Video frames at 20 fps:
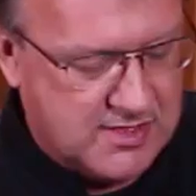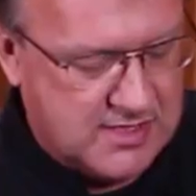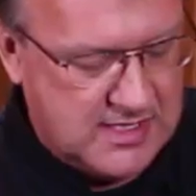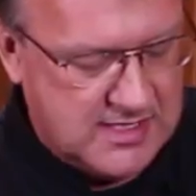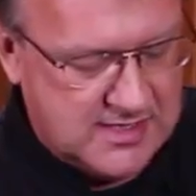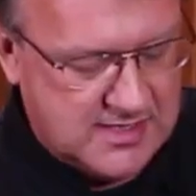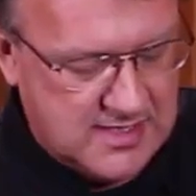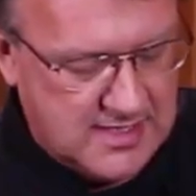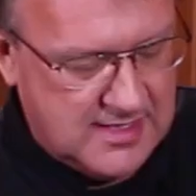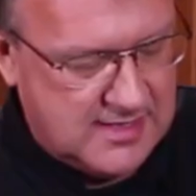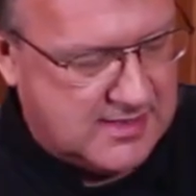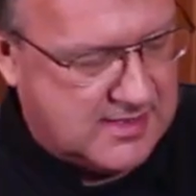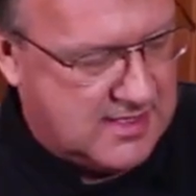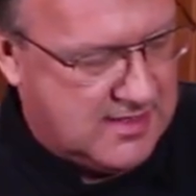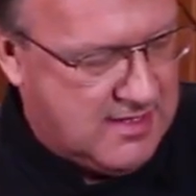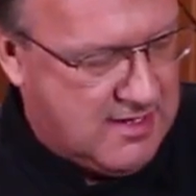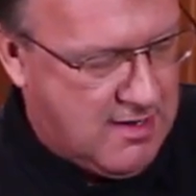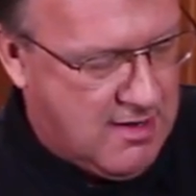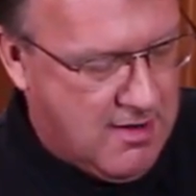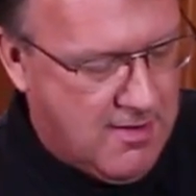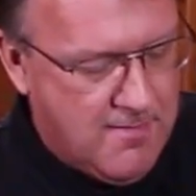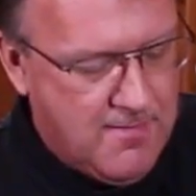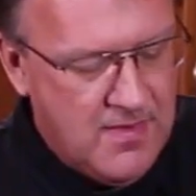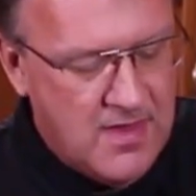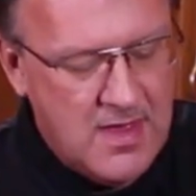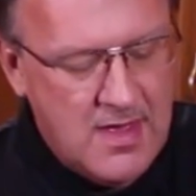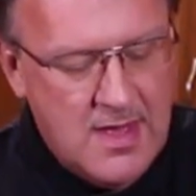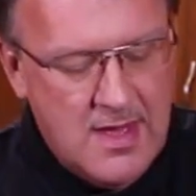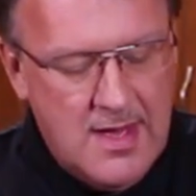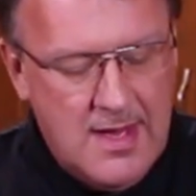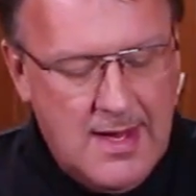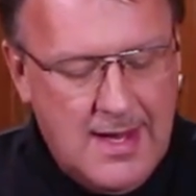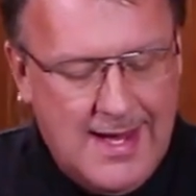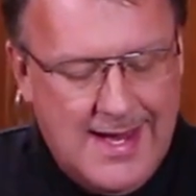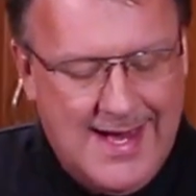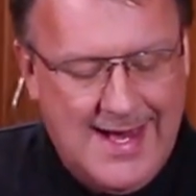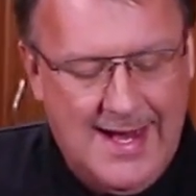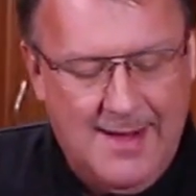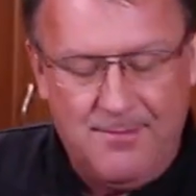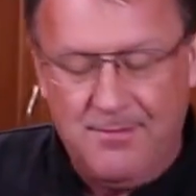seasonings in there.
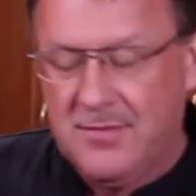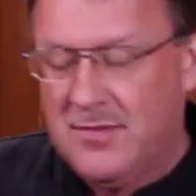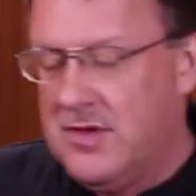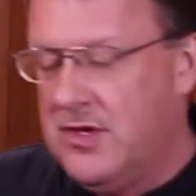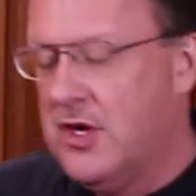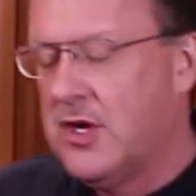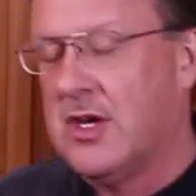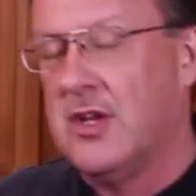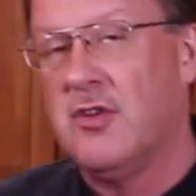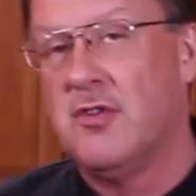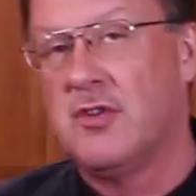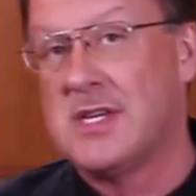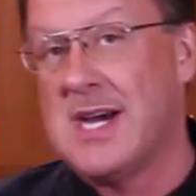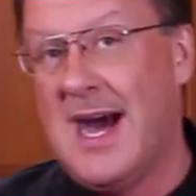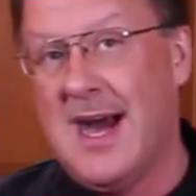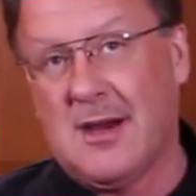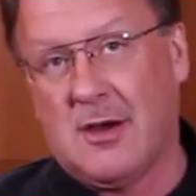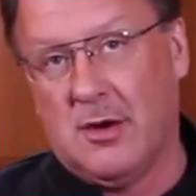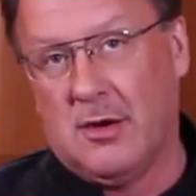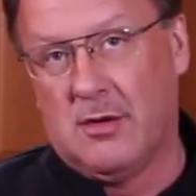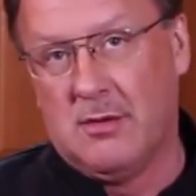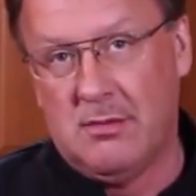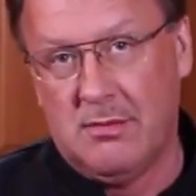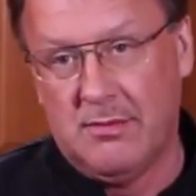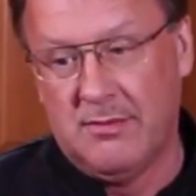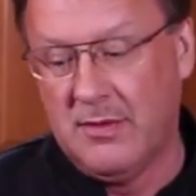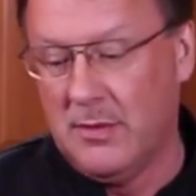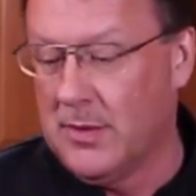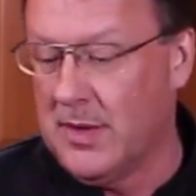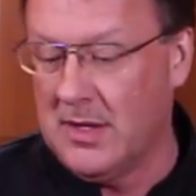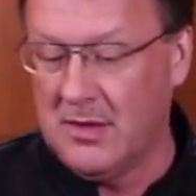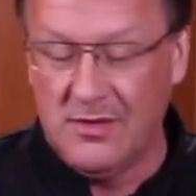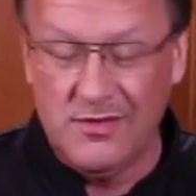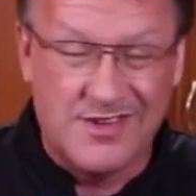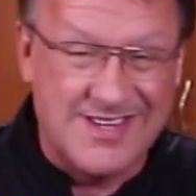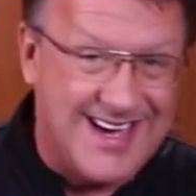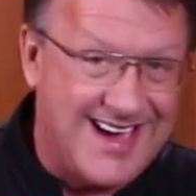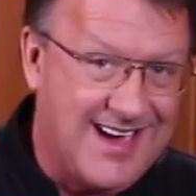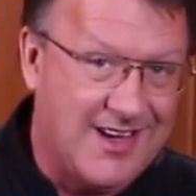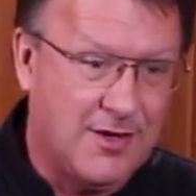You can do taco if you want to do
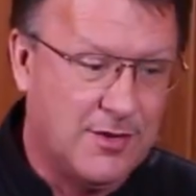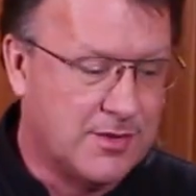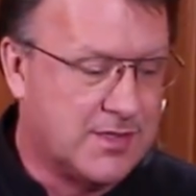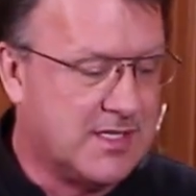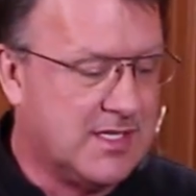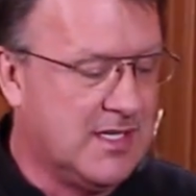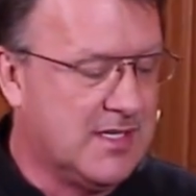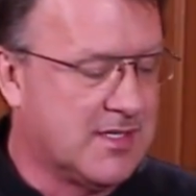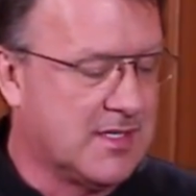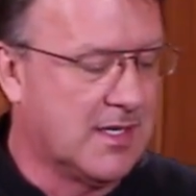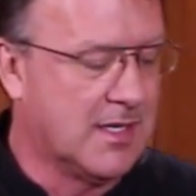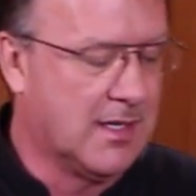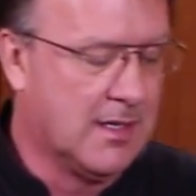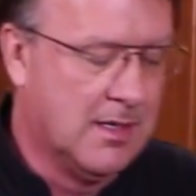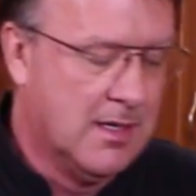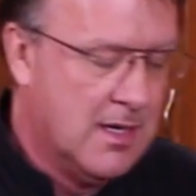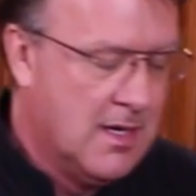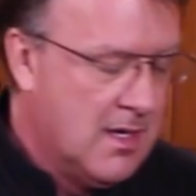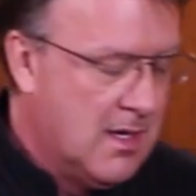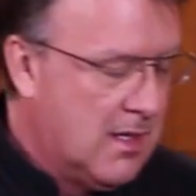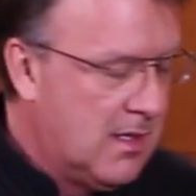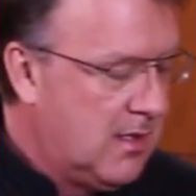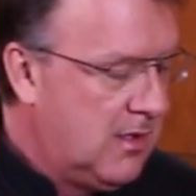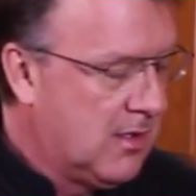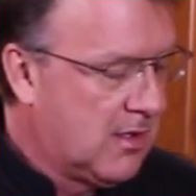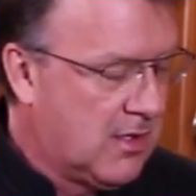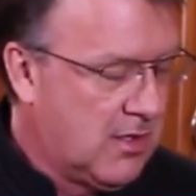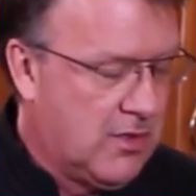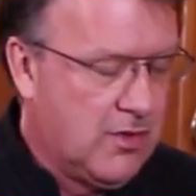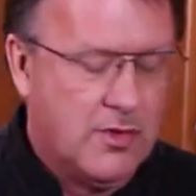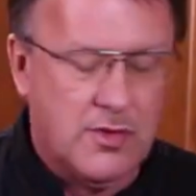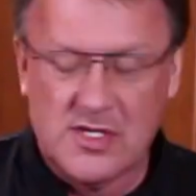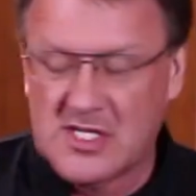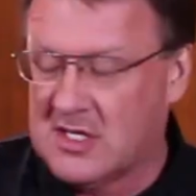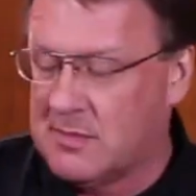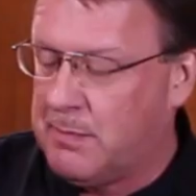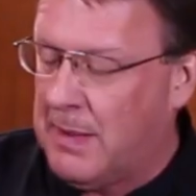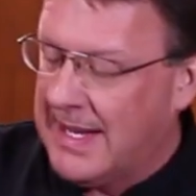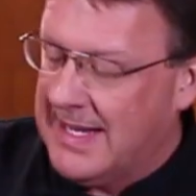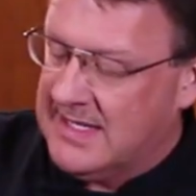taco seasoning. You could do
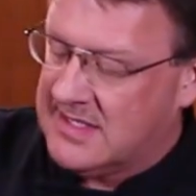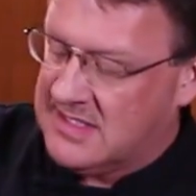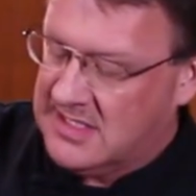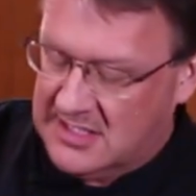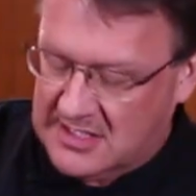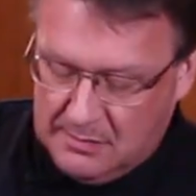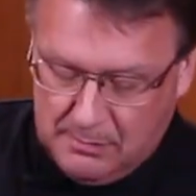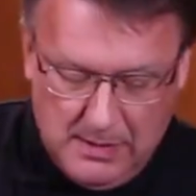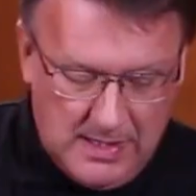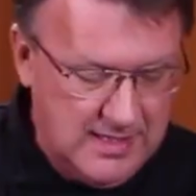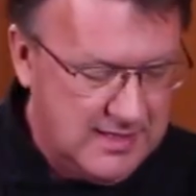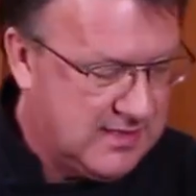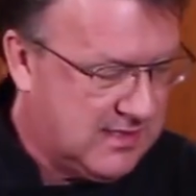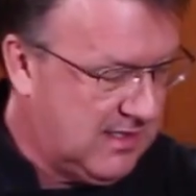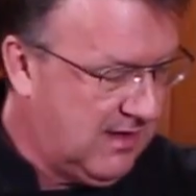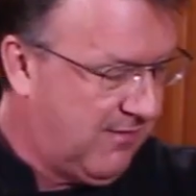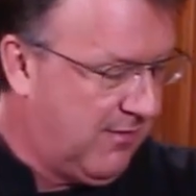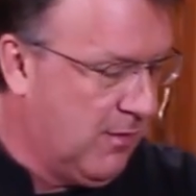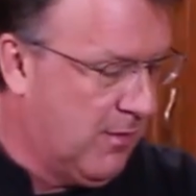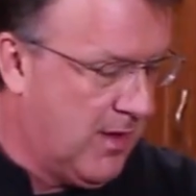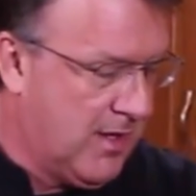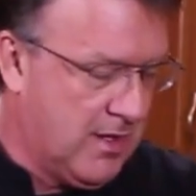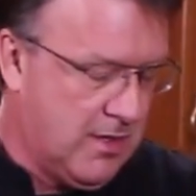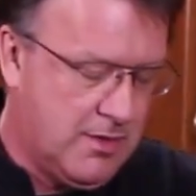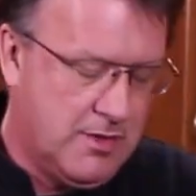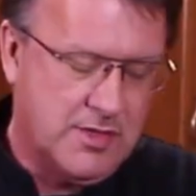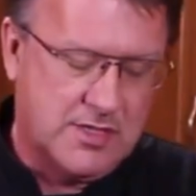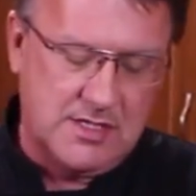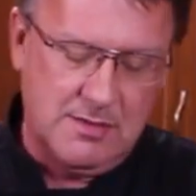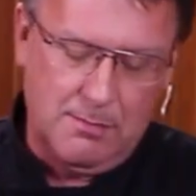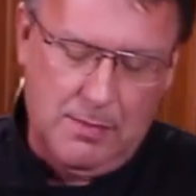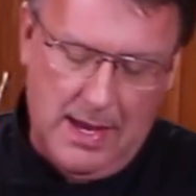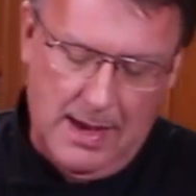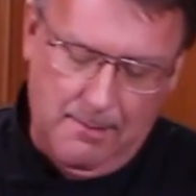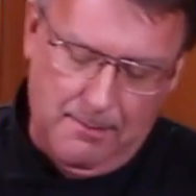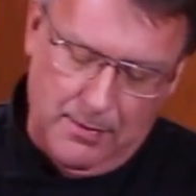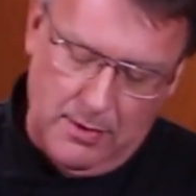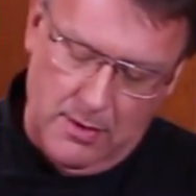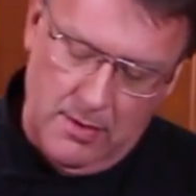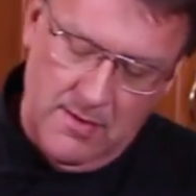spicy if you want to do some
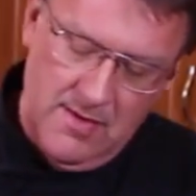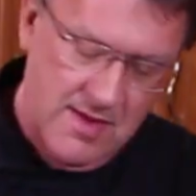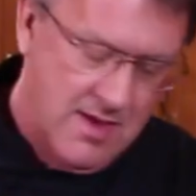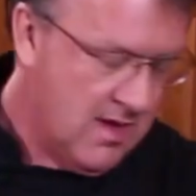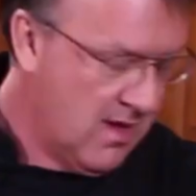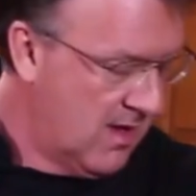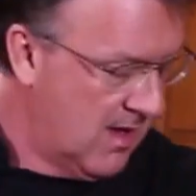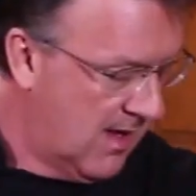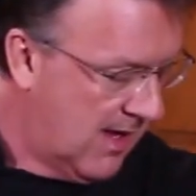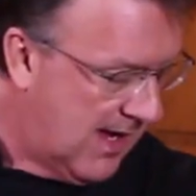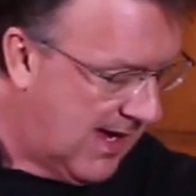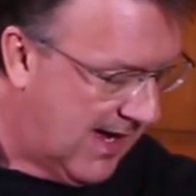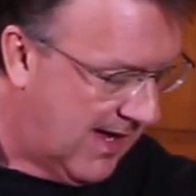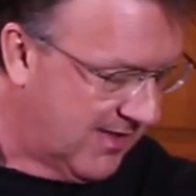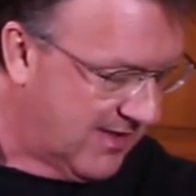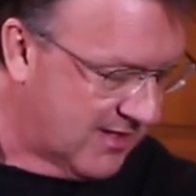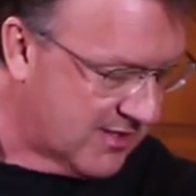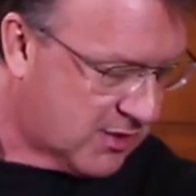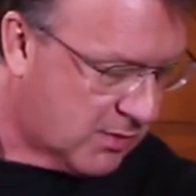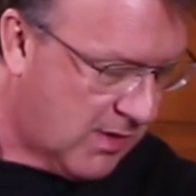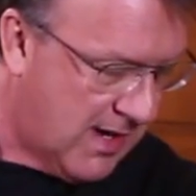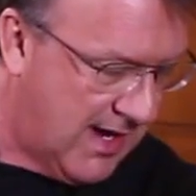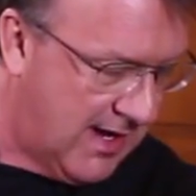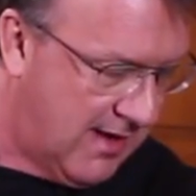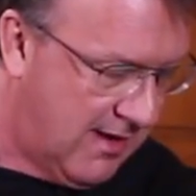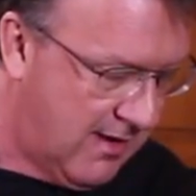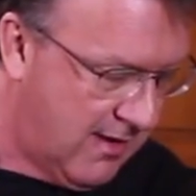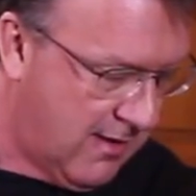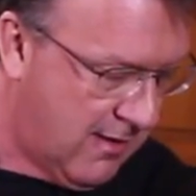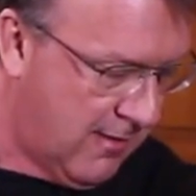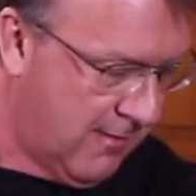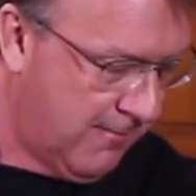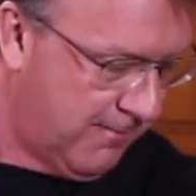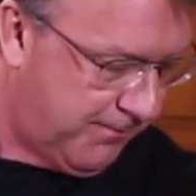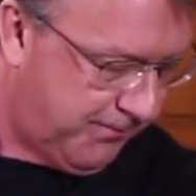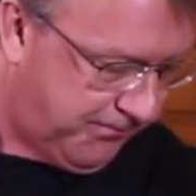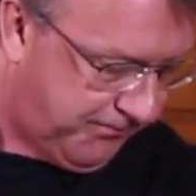pepper. This right here